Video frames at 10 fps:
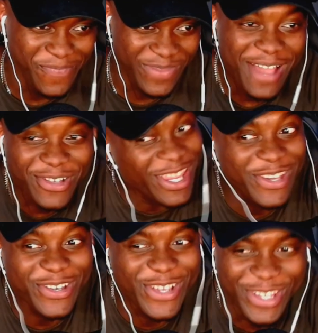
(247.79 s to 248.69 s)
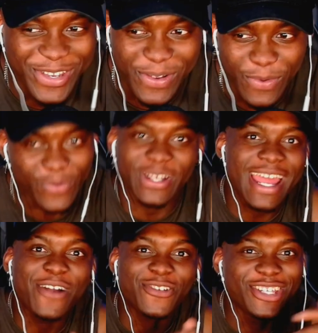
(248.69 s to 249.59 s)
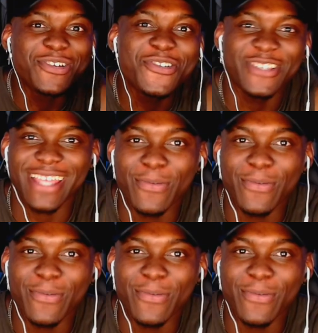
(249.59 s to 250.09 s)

Now she ain't gonna shoot. Now she knows that.